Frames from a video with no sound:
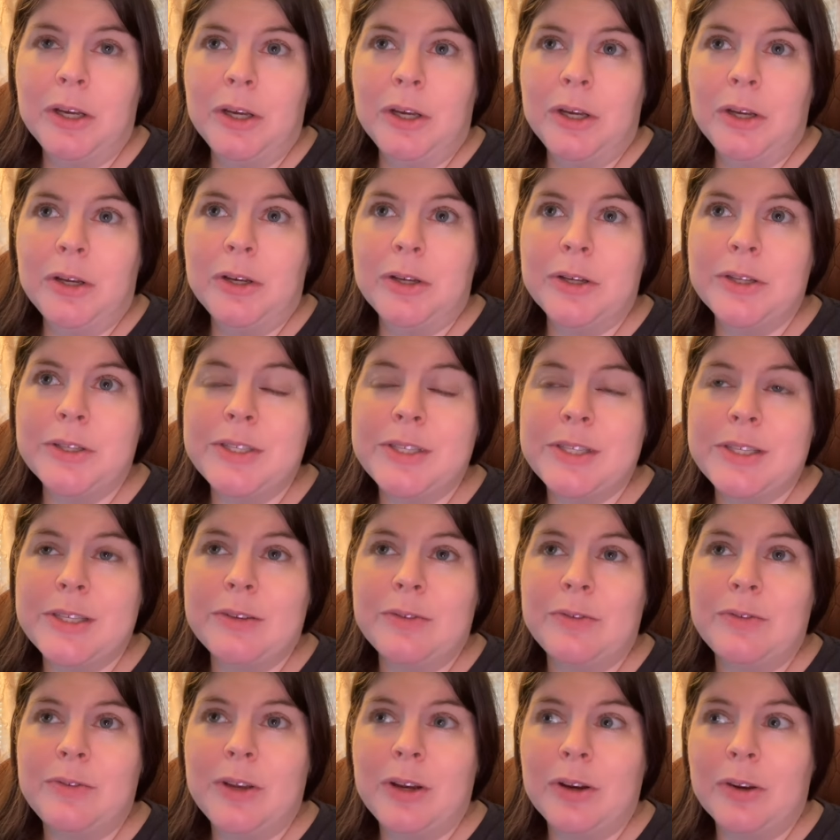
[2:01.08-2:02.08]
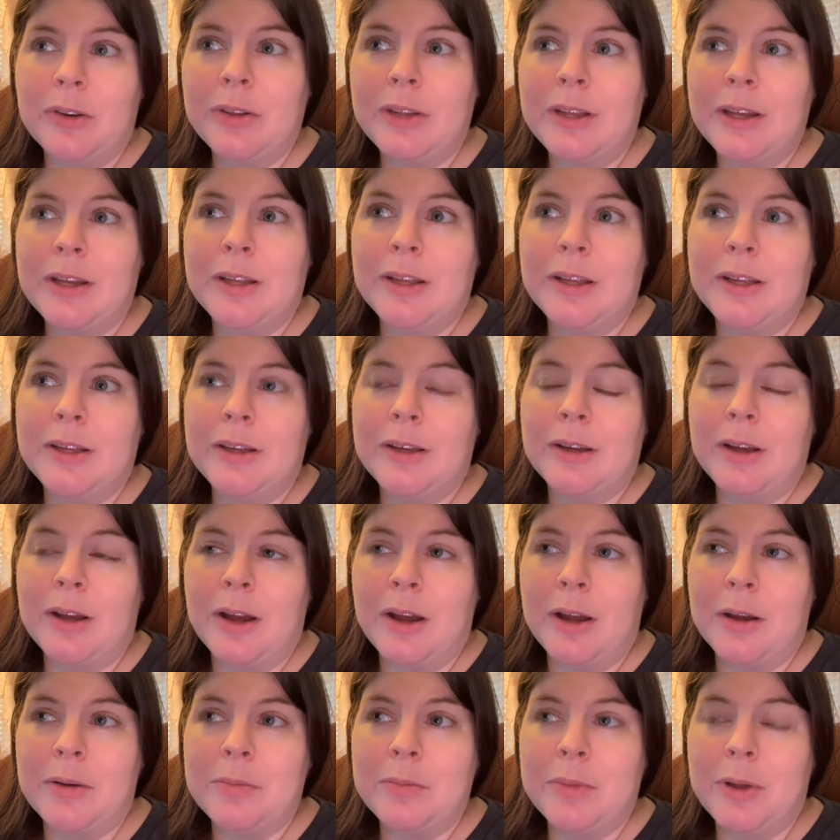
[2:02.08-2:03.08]
could severely
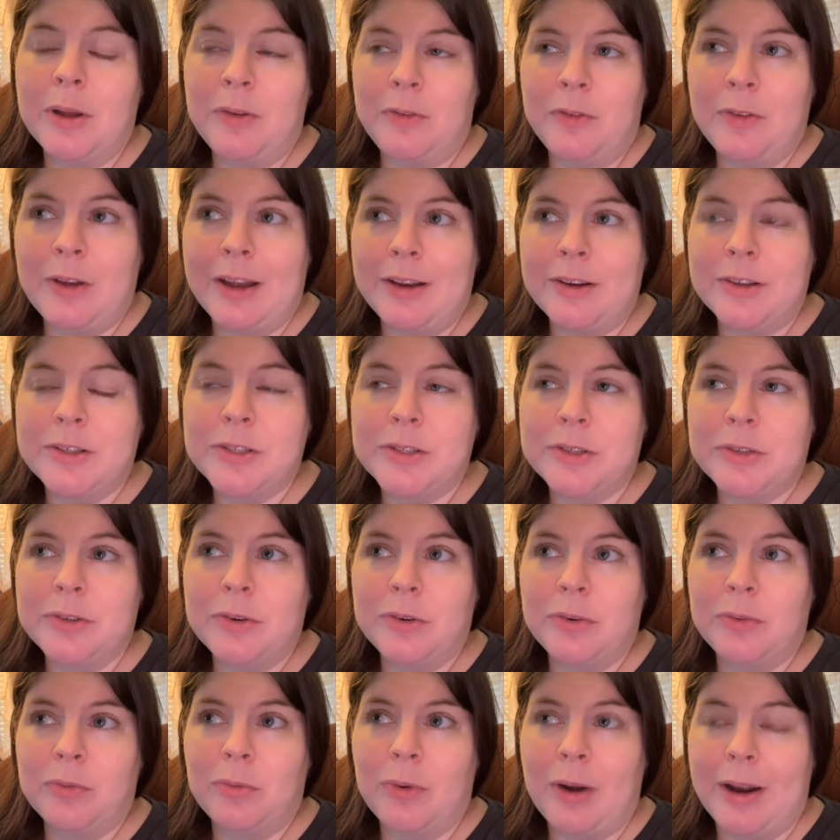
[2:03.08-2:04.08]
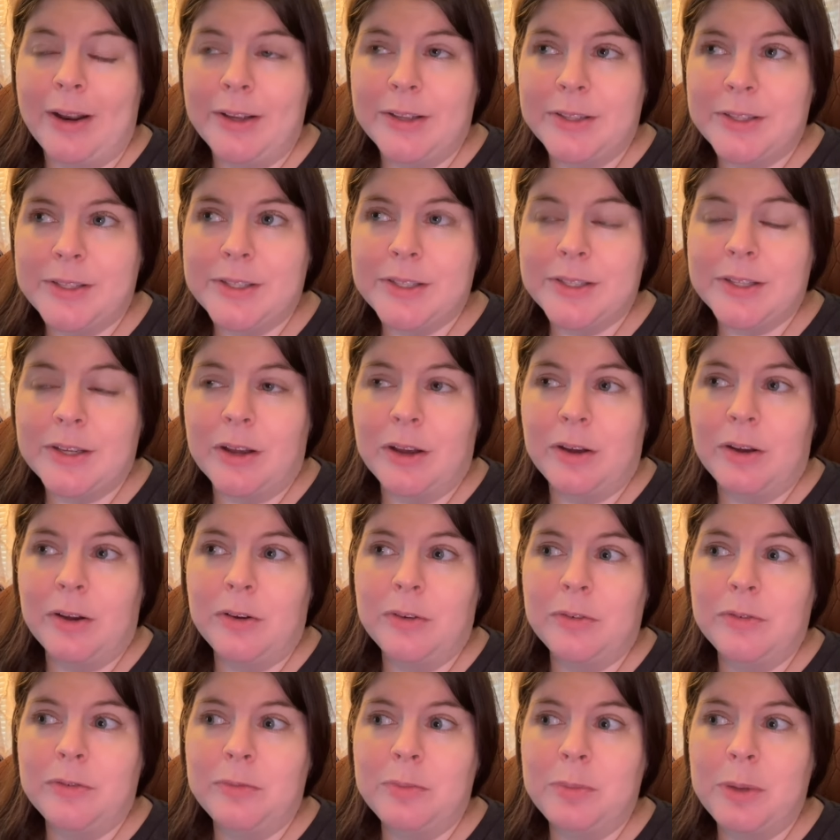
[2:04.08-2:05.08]
um, affect rights
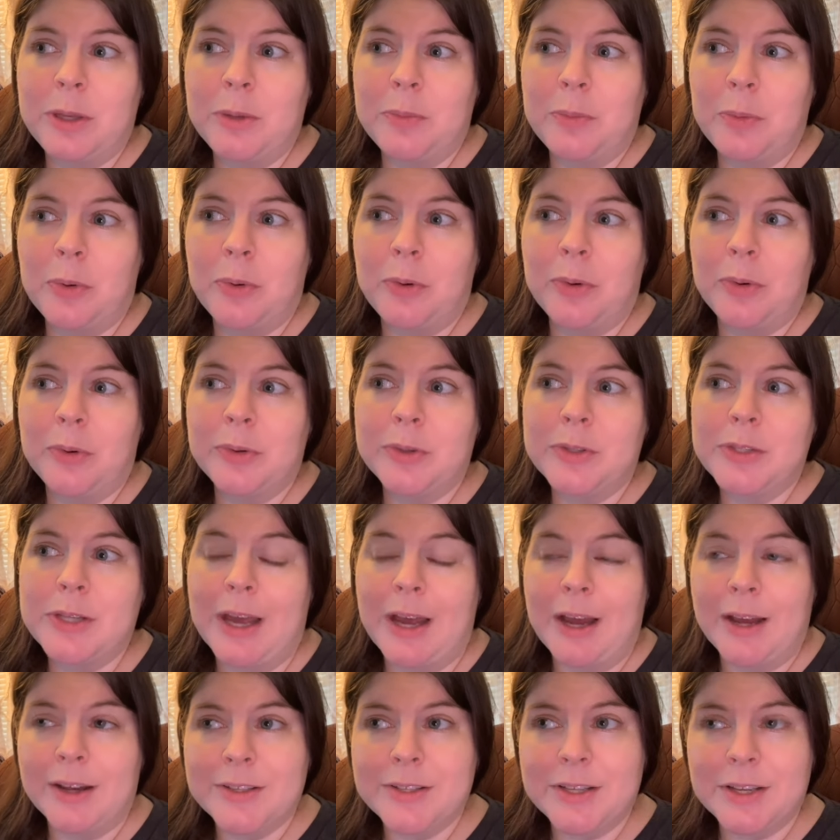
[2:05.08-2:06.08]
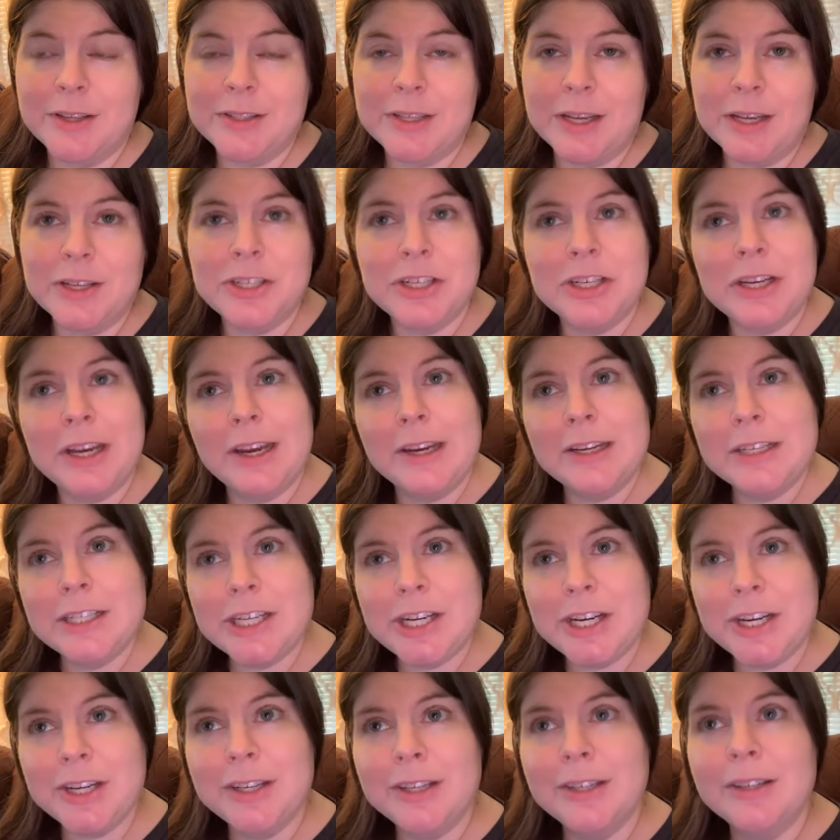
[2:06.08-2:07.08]
of people to access
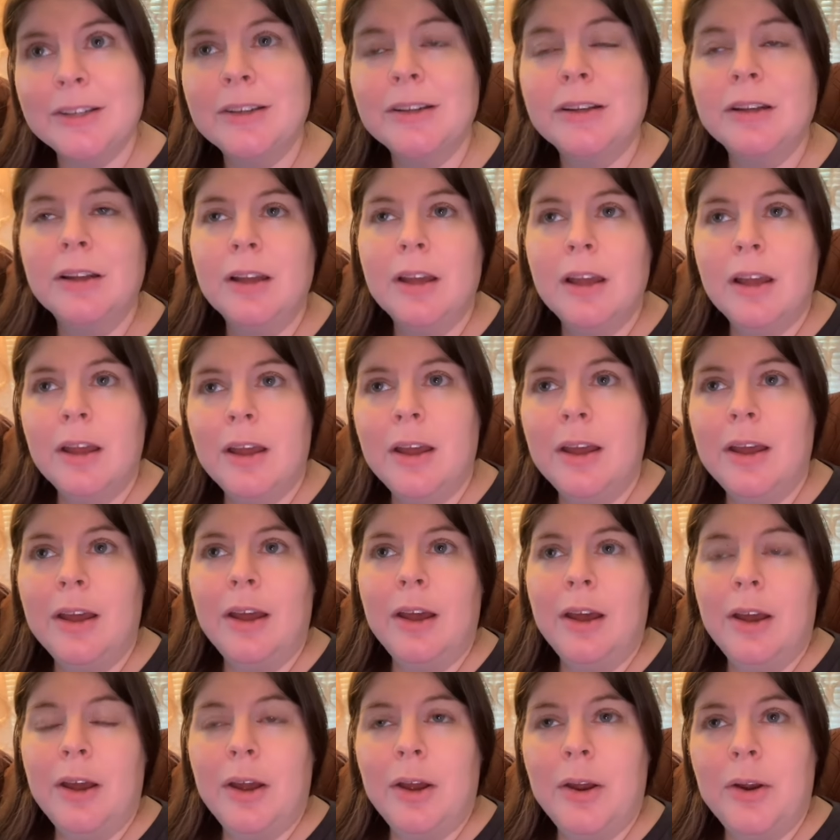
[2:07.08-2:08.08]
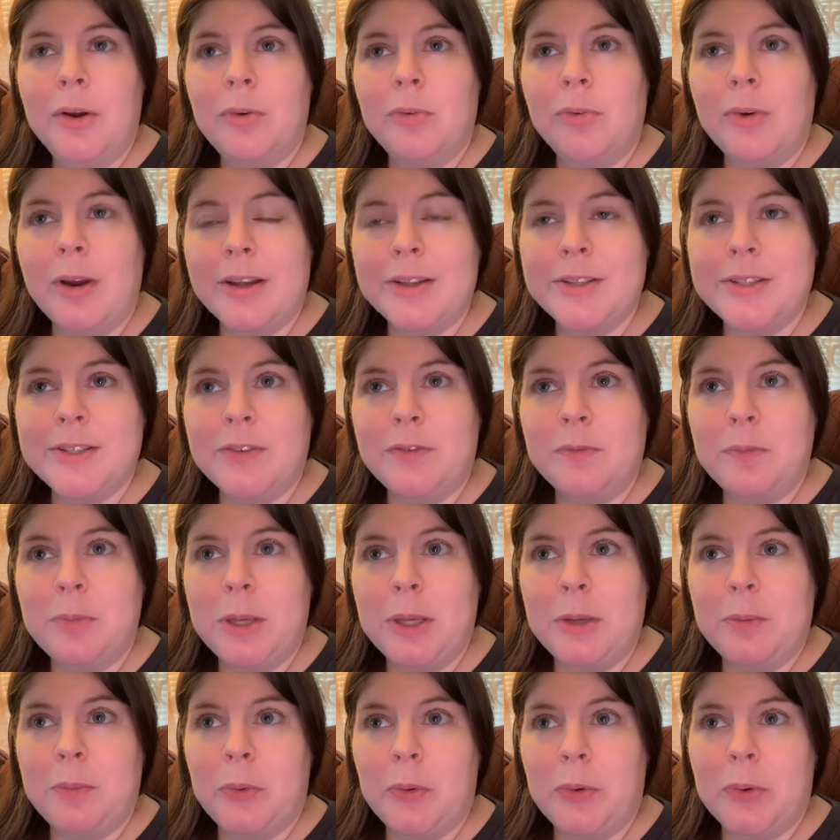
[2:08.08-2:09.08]
education, rights of
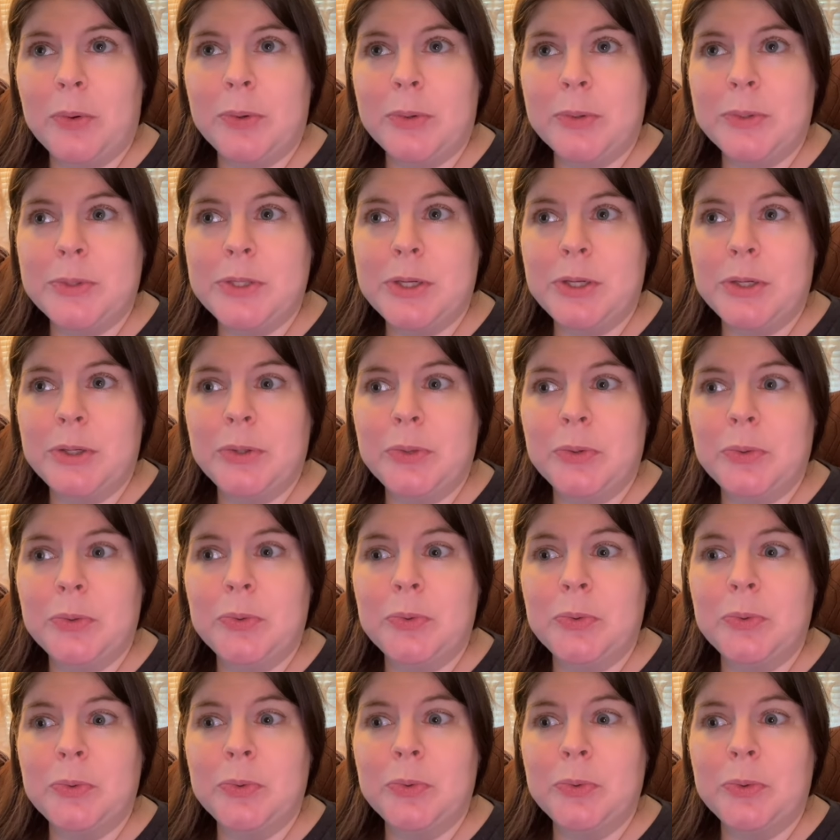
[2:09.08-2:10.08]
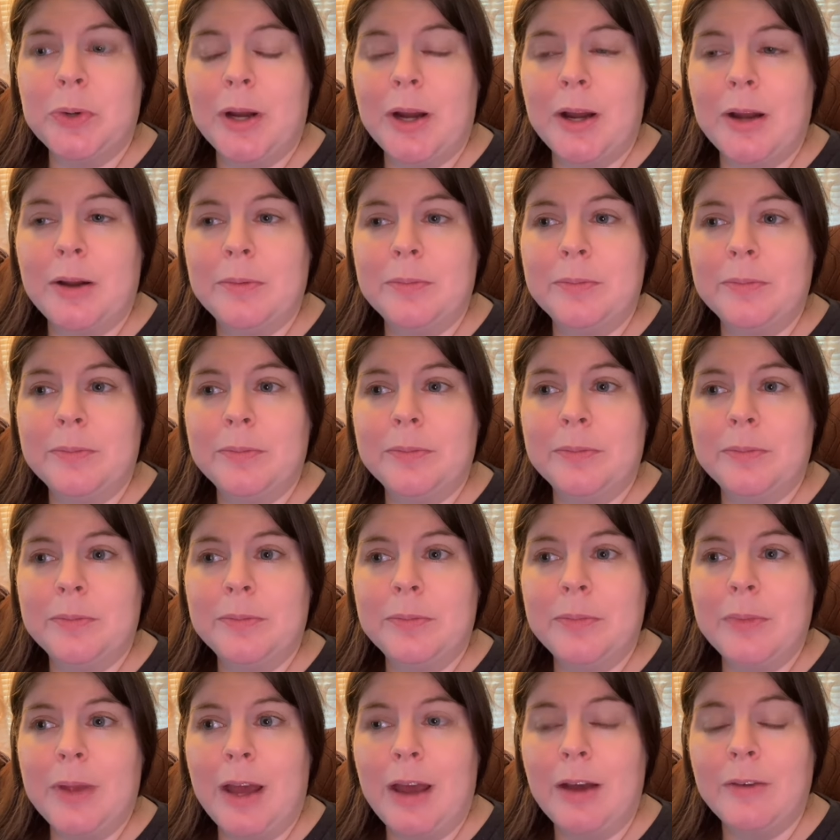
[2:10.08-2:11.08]
people to um,
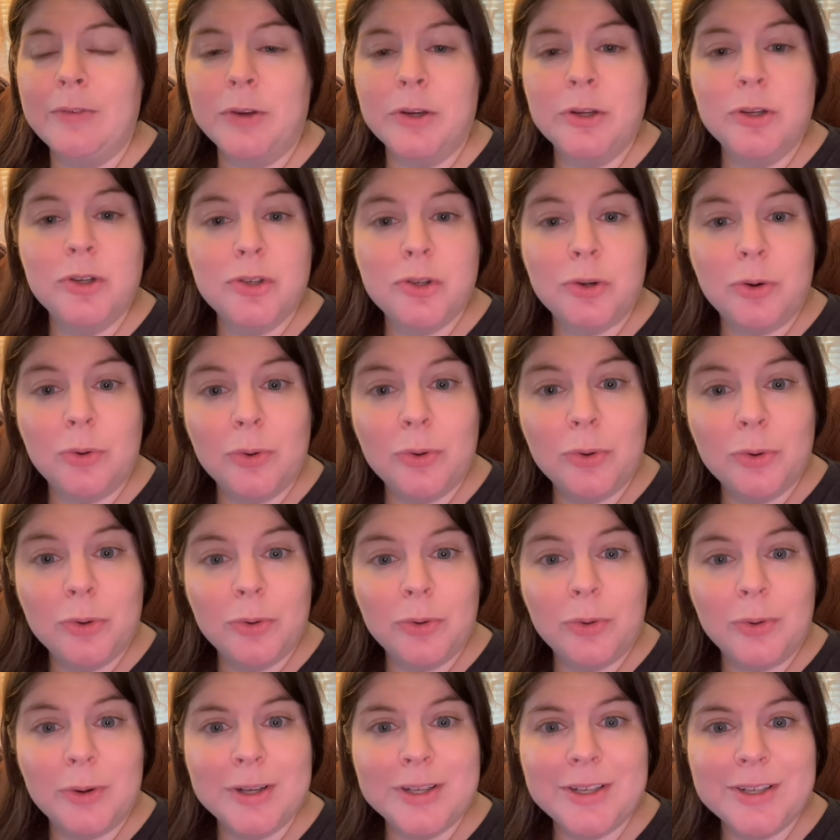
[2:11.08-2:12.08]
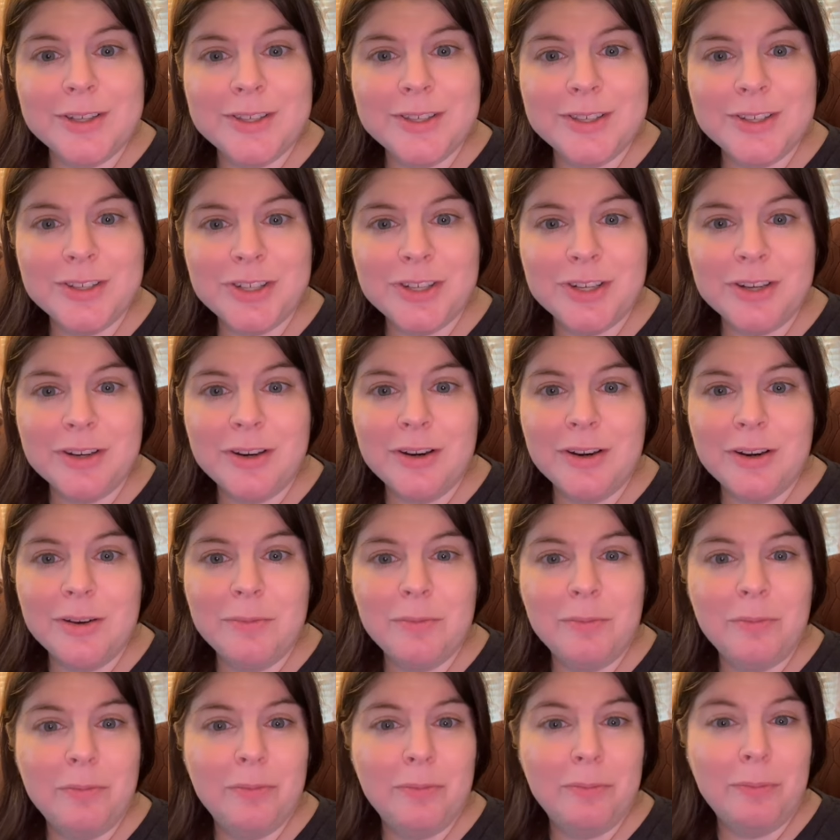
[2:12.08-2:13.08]
have control or decision
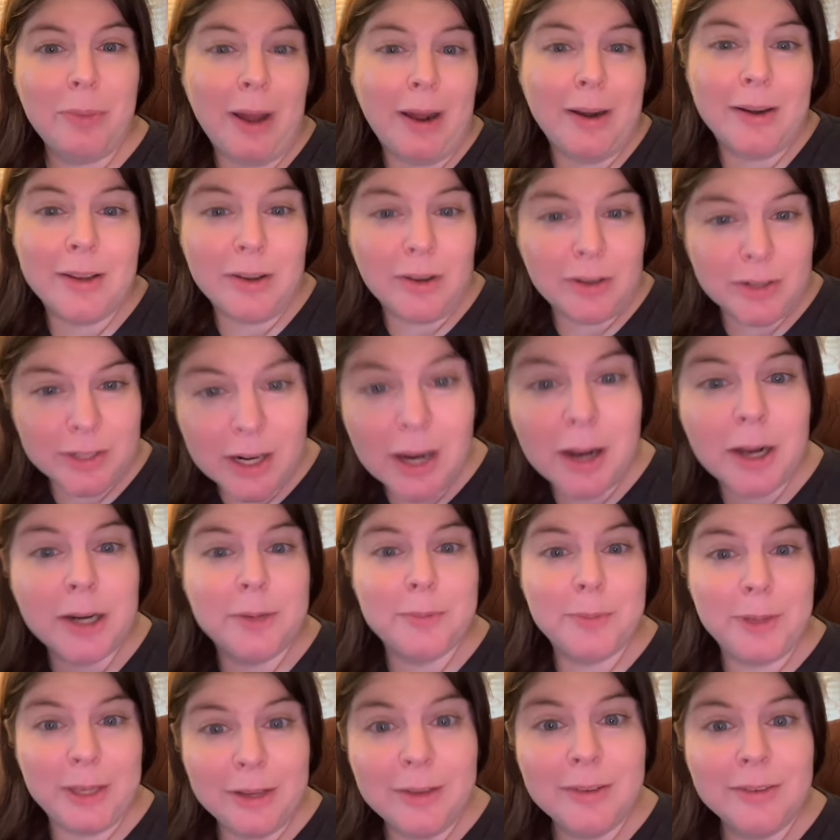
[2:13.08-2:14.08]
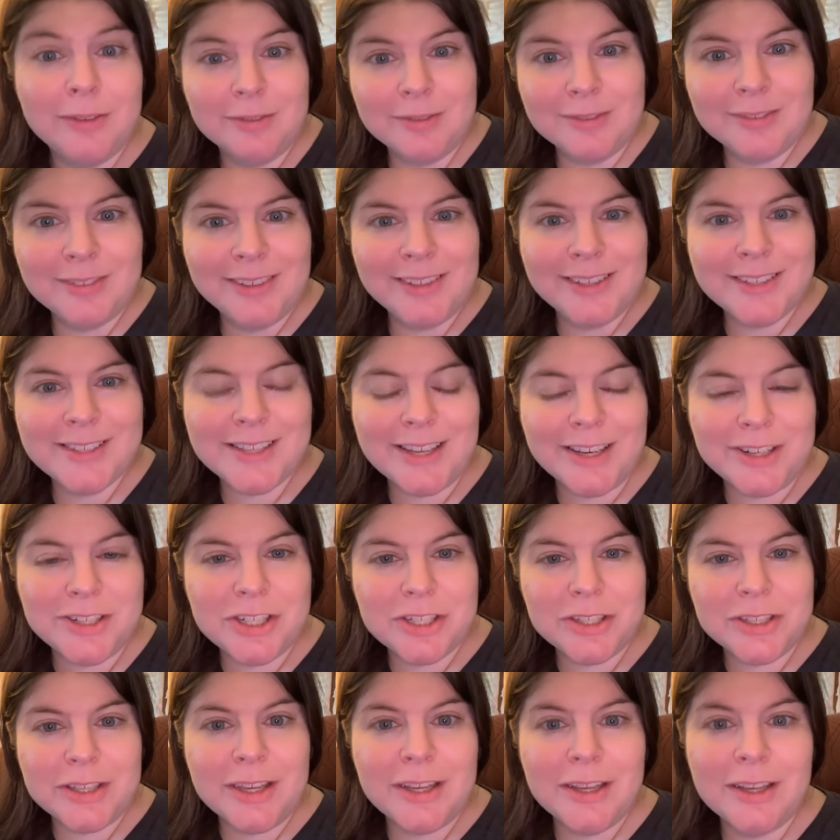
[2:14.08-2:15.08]
body autonomy
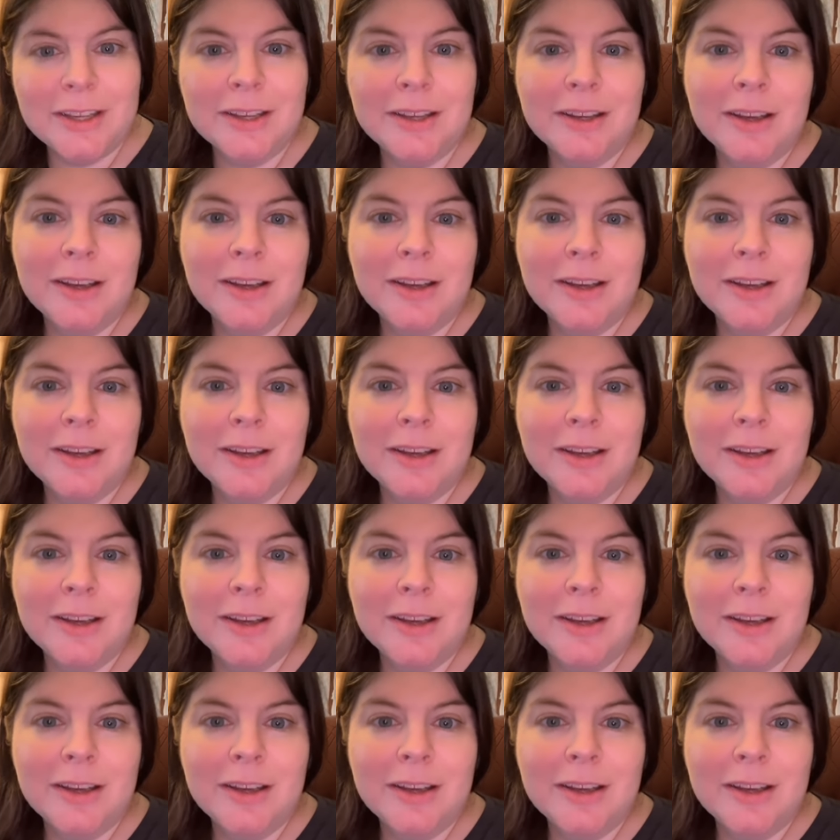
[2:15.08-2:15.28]
essentially.